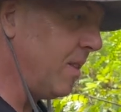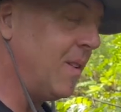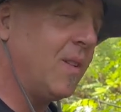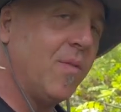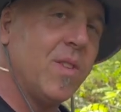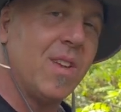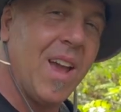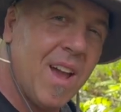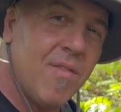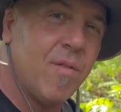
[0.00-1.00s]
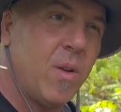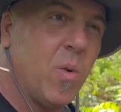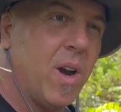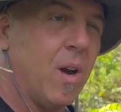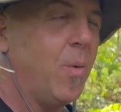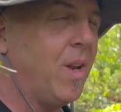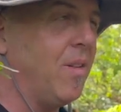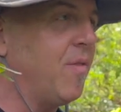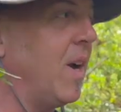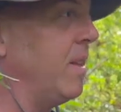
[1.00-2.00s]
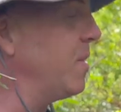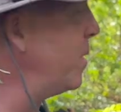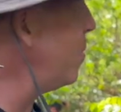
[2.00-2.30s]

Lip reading: this stuff is everywhere. We didn't find this with